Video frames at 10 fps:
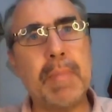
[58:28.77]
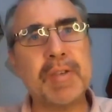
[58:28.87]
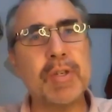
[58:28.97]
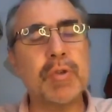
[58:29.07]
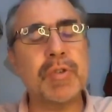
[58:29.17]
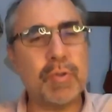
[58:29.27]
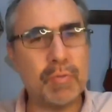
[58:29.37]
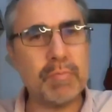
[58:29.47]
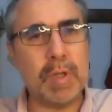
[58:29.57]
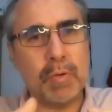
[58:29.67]
Mexico's,
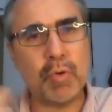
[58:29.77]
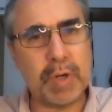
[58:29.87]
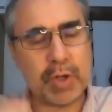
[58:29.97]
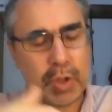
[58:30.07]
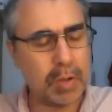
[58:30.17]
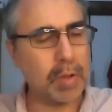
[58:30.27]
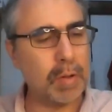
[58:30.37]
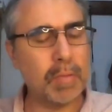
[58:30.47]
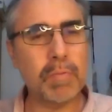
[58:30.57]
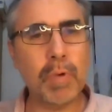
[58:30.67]
you know,
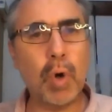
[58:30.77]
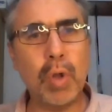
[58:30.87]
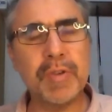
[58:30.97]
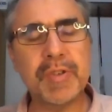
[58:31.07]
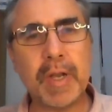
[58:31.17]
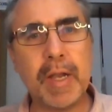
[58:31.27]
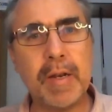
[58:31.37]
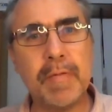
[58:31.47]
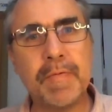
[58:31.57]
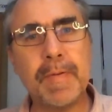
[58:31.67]
traditional role as
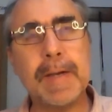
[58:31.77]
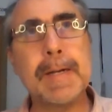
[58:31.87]
kind of